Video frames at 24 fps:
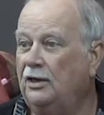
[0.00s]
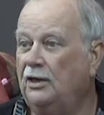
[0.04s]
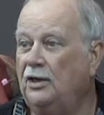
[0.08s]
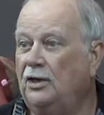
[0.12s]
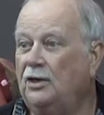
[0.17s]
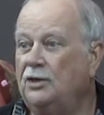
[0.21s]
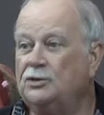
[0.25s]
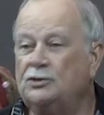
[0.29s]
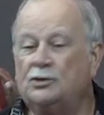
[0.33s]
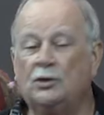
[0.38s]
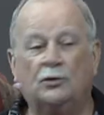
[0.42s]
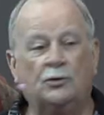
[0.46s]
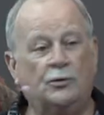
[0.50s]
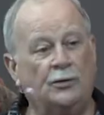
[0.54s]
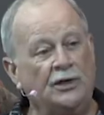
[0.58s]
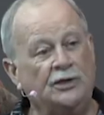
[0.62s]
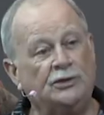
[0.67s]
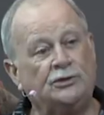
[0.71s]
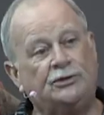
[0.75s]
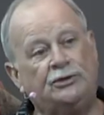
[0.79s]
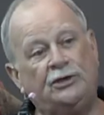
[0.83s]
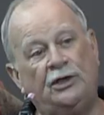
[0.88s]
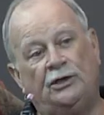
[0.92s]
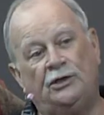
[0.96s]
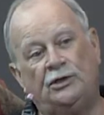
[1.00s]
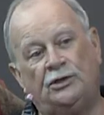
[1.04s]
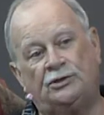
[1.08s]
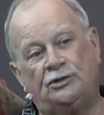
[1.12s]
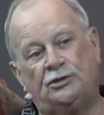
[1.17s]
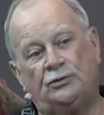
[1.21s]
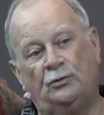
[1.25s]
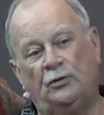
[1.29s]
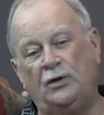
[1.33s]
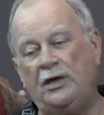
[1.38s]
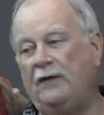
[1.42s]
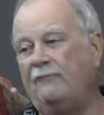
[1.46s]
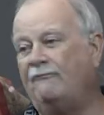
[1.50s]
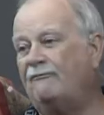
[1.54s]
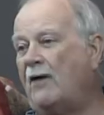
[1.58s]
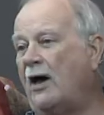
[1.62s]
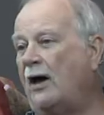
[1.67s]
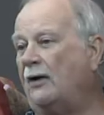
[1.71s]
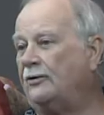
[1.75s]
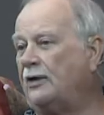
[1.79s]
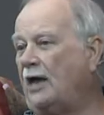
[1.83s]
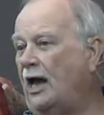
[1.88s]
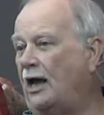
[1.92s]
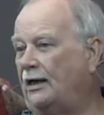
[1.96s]
So, Christians, we
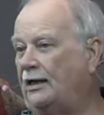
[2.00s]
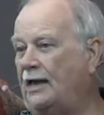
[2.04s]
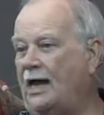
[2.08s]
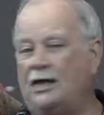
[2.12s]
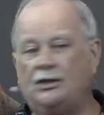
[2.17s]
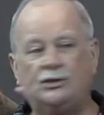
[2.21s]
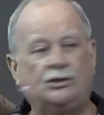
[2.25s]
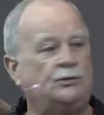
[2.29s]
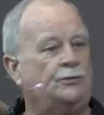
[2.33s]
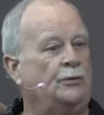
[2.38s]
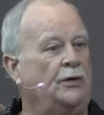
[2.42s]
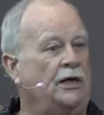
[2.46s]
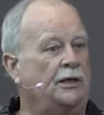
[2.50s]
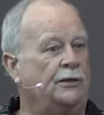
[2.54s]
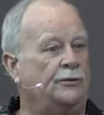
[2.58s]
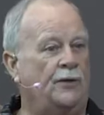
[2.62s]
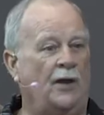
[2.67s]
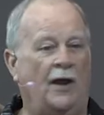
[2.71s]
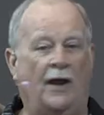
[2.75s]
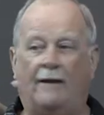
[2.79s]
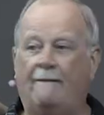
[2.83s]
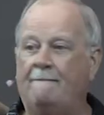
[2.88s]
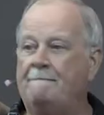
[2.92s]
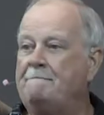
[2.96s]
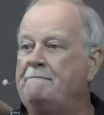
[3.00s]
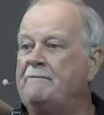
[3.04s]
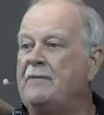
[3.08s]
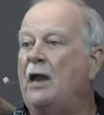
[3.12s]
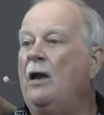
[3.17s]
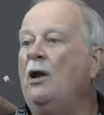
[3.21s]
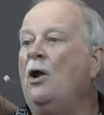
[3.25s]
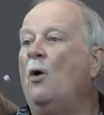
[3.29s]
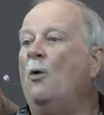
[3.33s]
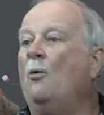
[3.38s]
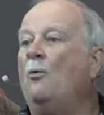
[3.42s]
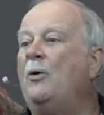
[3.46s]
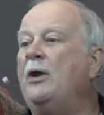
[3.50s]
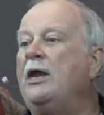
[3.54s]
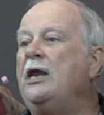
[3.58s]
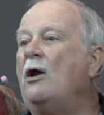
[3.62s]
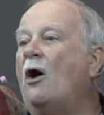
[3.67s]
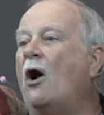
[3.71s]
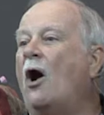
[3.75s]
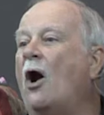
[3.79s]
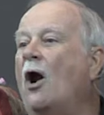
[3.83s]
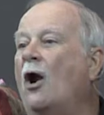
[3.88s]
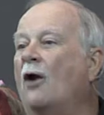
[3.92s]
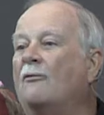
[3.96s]
found out last week that we
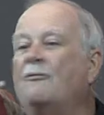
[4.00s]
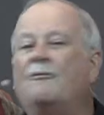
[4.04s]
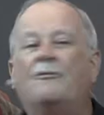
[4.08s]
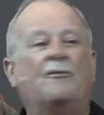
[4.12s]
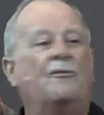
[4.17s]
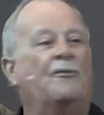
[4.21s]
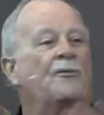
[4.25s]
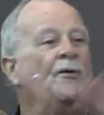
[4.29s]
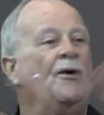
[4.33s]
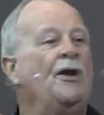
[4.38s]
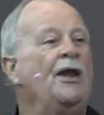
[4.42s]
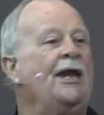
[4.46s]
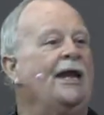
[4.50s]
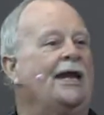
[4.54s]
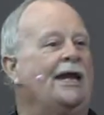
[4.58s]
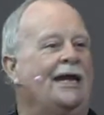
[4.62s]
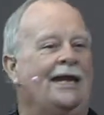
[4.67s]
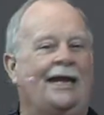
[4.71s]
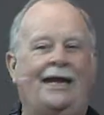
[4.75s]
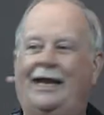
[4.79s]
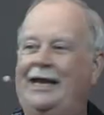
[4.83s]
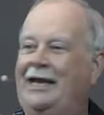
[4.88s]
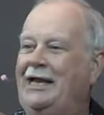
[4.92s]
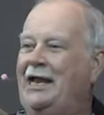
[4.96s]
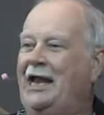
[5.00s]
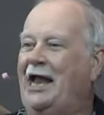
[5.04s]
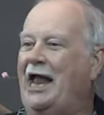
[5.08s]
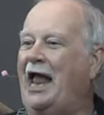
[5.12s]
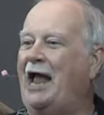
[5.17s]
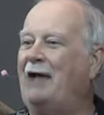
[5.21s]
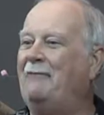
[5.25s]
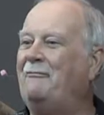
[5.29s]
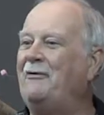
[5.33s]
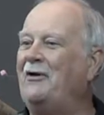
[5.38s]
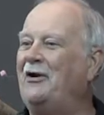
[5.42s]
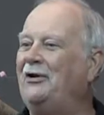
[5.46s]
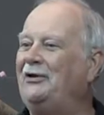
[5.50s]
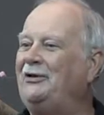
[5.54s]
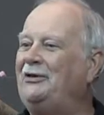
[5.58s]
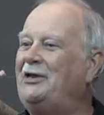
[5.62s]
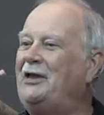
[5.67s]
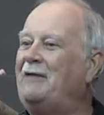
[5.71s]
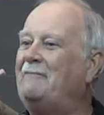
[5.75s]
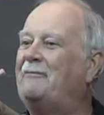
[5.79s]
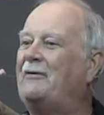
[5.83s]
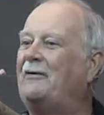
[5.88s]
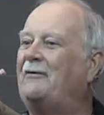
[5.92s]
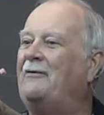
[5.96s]
are free and we're
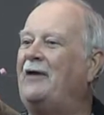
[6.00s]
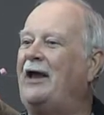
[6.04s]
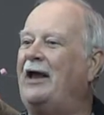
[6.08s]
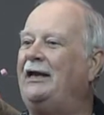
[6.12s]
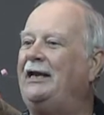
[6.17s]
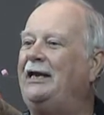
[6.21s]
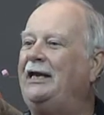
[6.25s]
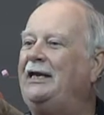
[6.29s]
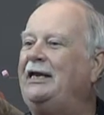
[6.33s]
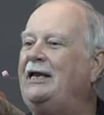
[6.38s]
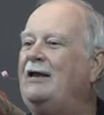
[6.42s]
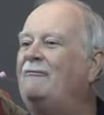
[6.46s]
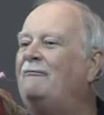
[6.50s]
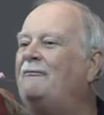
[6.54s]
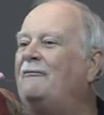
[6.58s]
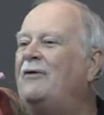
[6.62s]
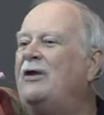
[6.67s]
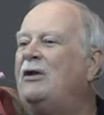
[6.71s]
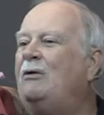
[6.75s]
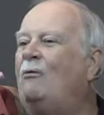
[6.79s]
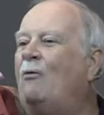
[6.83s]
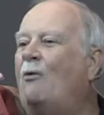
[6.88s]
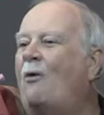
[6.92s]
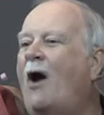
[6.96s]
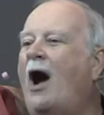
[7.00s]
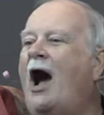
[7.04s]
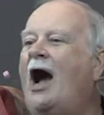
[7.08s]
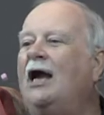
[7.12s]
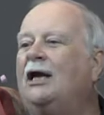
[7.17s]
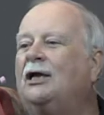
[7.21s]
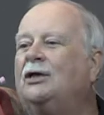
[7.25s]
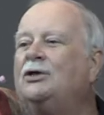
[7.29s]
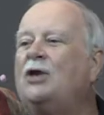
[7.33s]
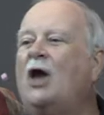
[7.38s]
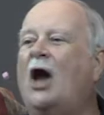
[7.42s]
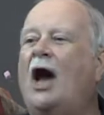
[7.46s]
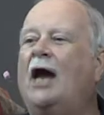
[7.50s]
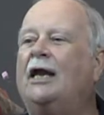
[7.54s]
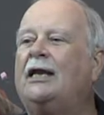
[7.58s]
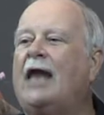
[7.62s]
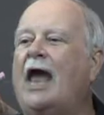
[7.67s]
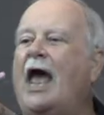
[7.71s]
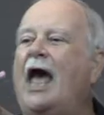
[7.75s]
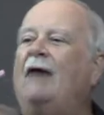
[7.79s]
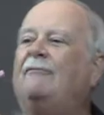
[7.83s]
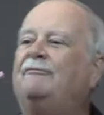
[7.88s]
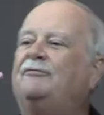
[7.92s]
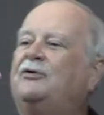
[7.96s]
liberated if we walk not
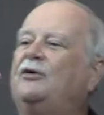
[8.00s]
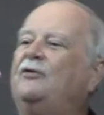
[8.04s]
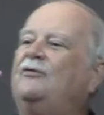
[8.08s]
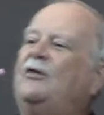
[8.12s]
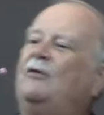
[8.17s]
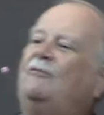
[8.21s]
after the